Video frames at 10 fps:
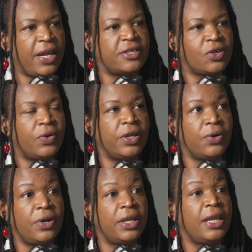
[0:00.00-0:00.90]
has going
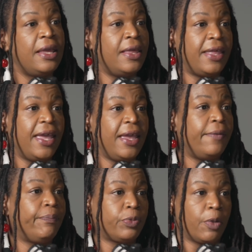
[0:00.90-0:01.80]
on.
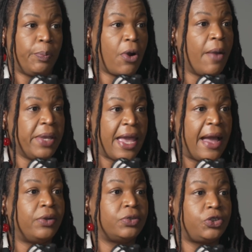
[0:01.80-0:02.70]
They brought me
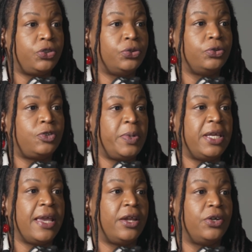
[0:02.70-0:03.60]
out to
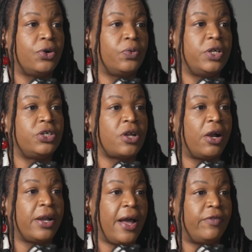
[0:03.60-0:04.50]
speak at a Norwegian
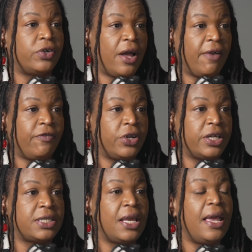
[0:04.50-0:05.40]
archival
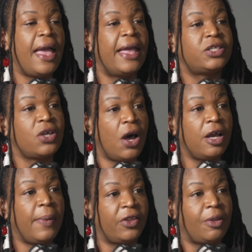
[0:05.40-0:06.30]
conference and talk
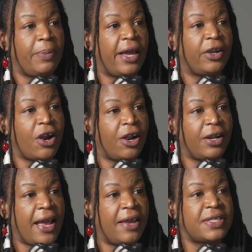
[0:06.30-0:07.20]
about the Black
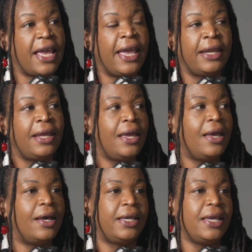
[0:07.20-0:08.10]
Archives. And
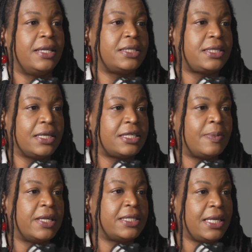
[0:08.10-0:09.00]
again, 6
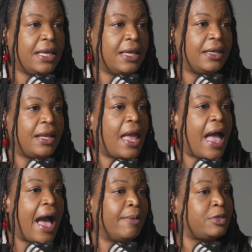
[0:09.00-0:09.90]
months in,
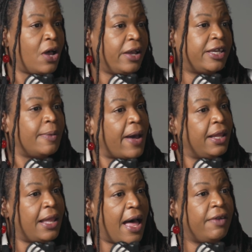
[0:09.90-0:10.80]
I'm talking about
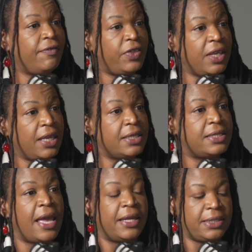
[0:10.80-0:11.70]
a lot of
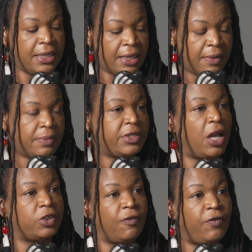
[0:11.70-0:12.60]
things that Tim,
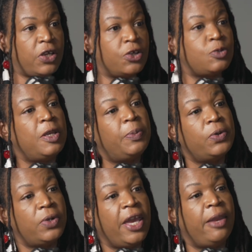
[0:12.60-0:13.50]
Dr. Fields, people
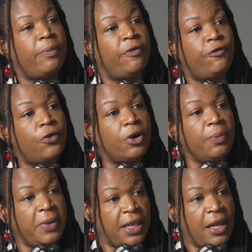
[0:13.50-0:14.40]
who came before
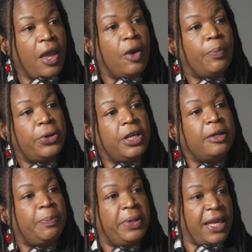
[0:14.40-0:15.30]
me put
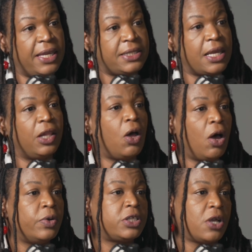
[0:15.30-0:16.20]
in place,
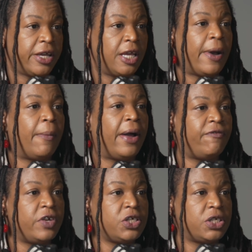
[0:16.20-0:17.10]
along with talking about my
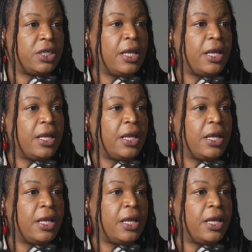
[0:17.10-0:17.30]
vision.